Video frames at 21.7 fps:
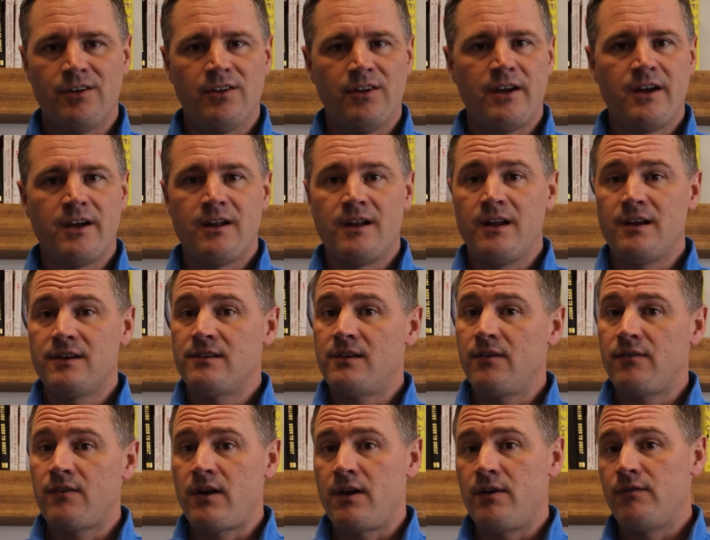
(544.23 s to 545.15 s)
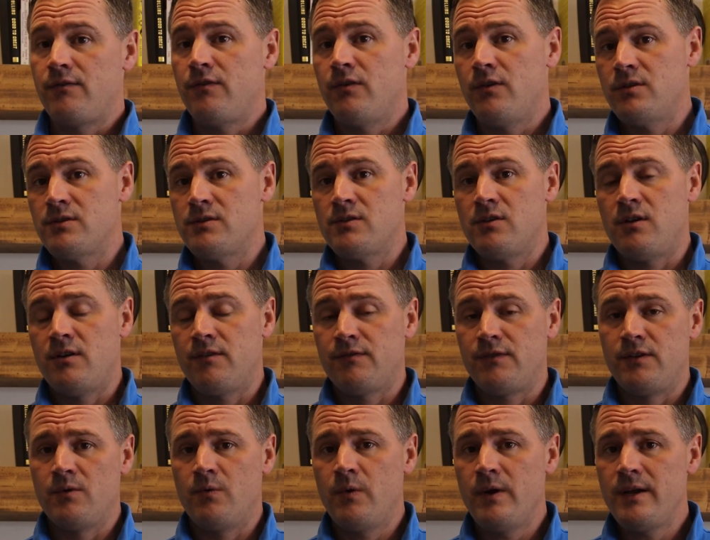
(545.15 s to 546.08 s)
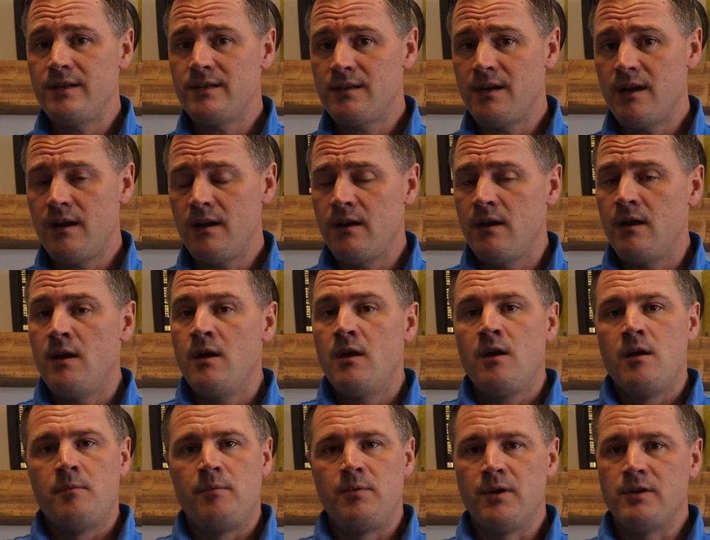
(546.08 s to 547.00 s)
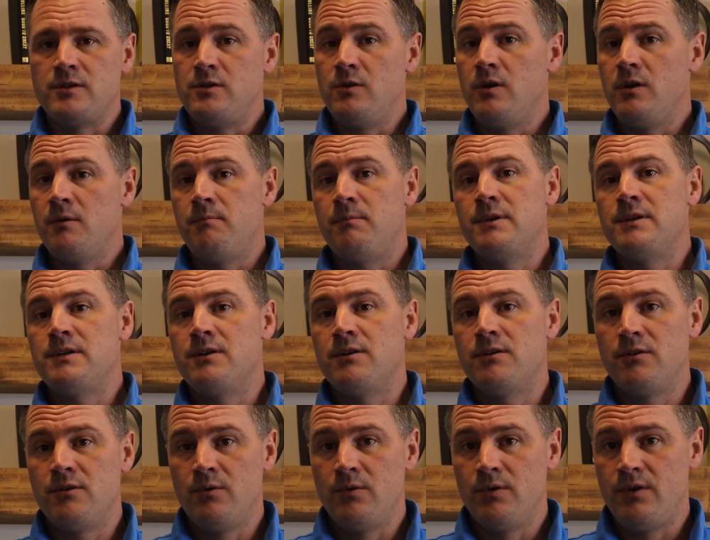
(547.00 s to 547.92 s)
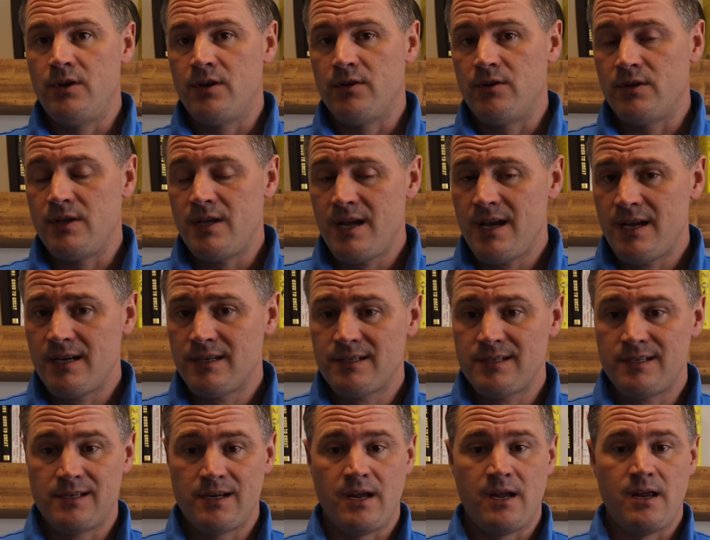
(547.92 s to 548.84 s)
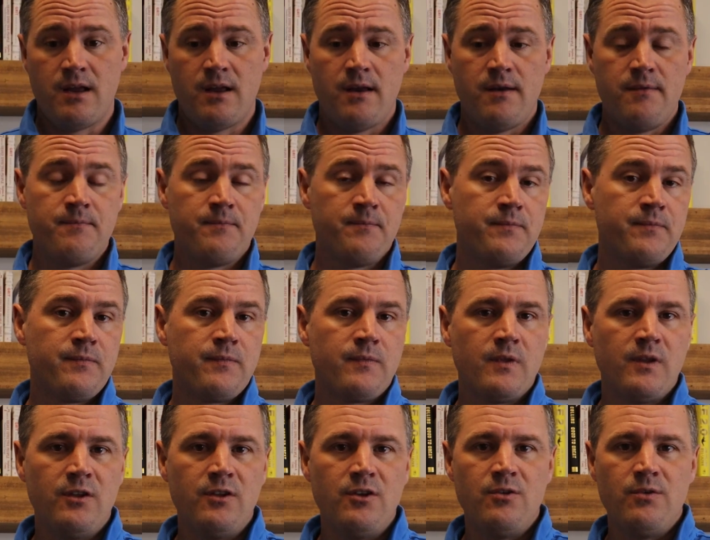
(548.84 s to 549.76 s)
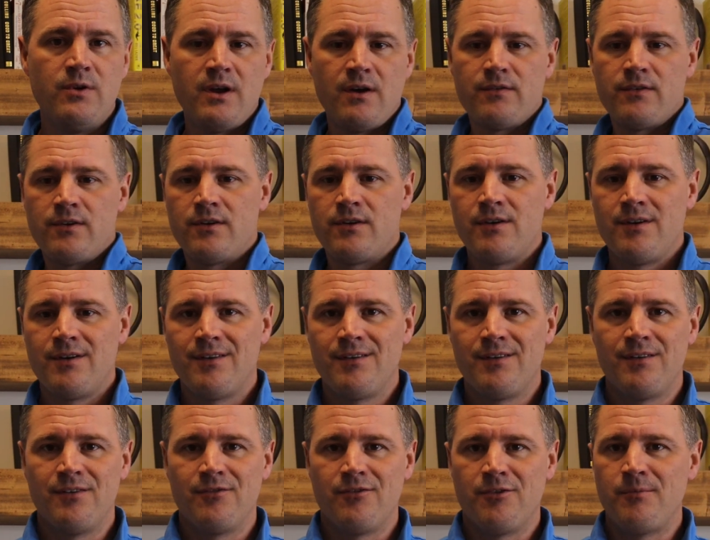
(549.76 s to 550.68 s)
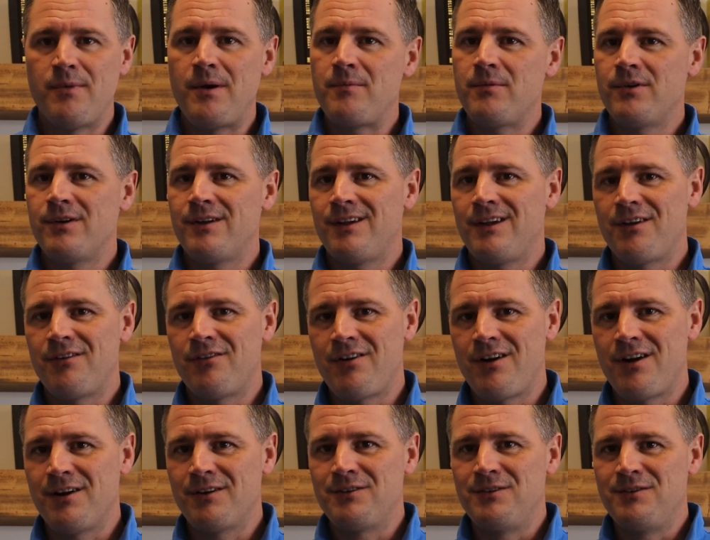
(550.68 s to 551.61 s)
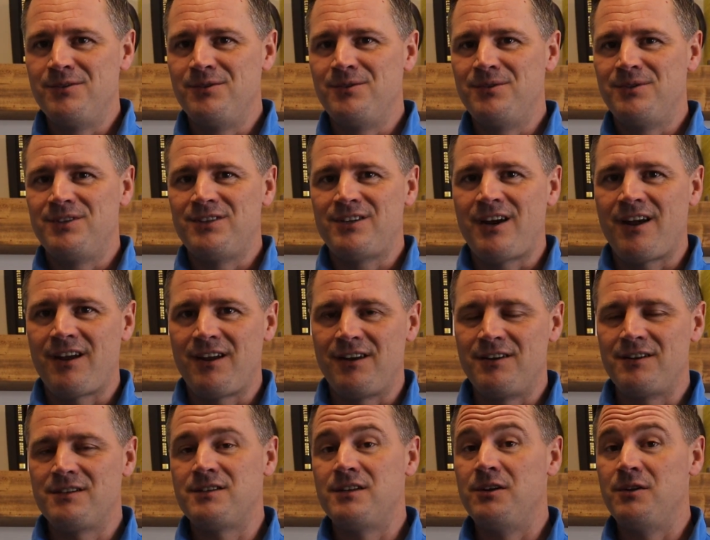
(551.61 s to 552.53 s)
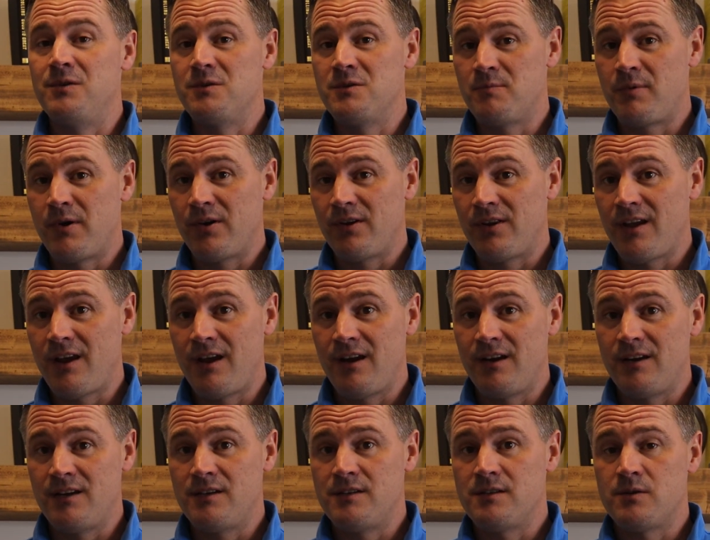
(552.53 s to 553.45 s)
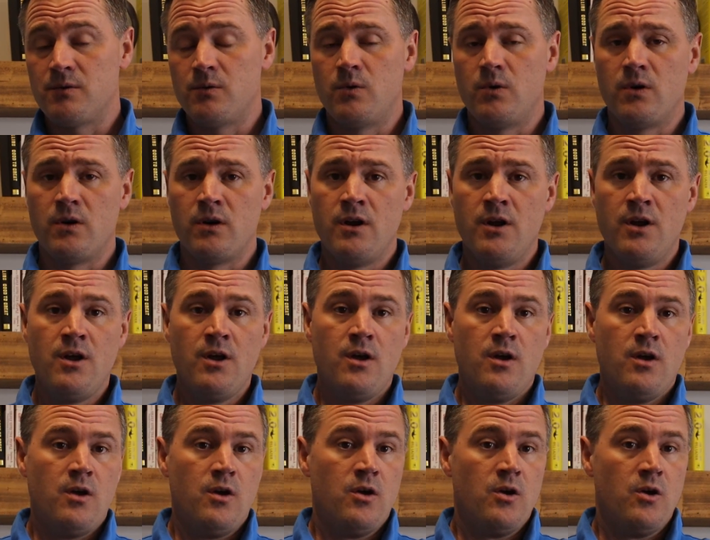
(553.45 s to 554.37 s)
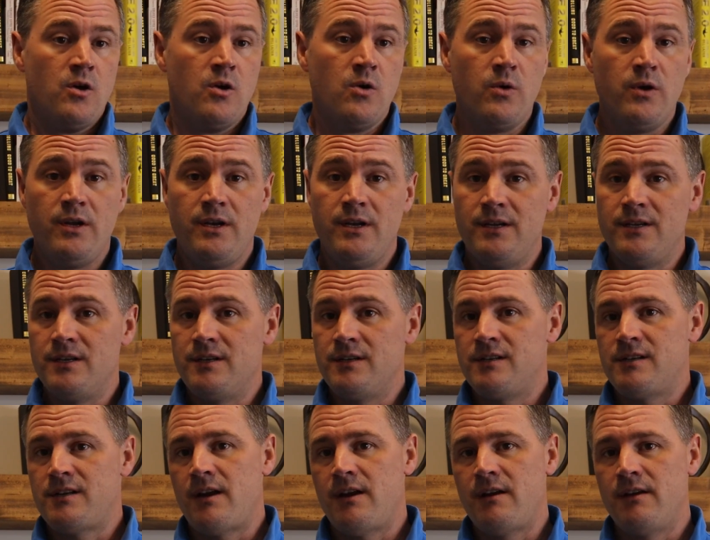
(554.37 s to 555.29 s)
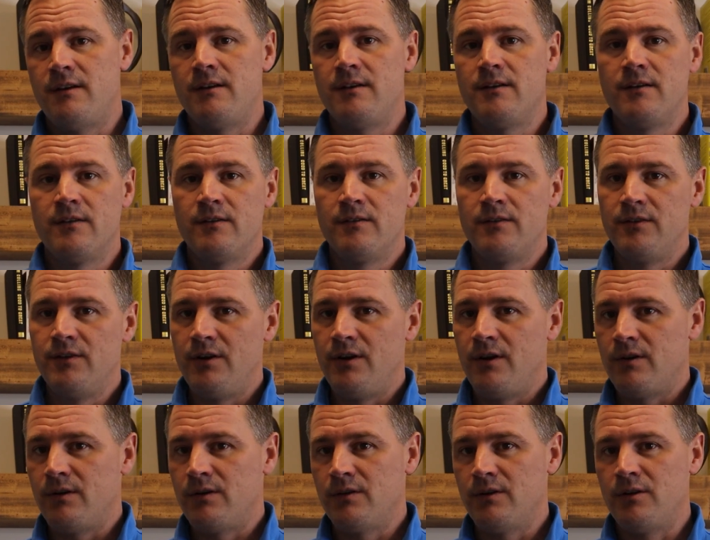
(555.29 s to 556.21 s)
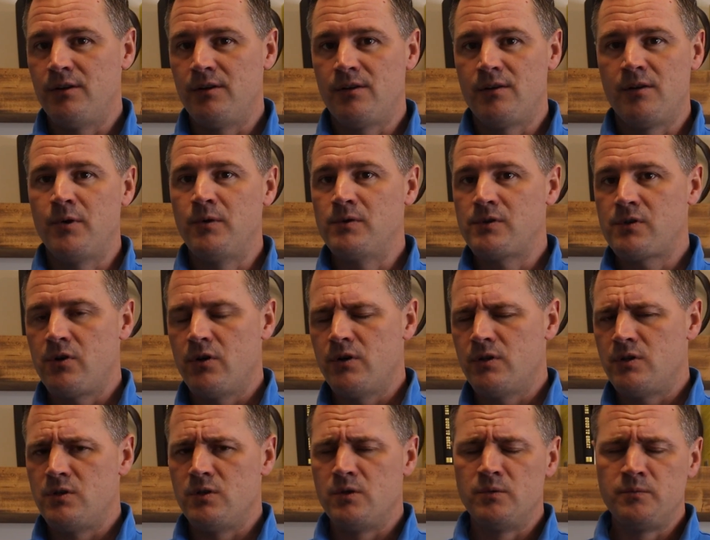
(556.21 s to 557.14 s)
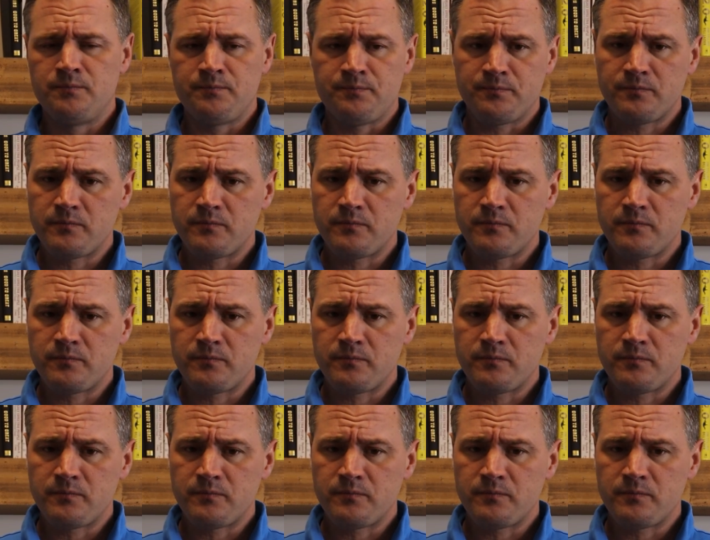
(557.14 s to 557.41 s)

a lot of that stuff kind of falls off the wayside because you get busier doing the other tasks and you never remember to get around to checking to see whose birthday it is or who you need to send a postcard to.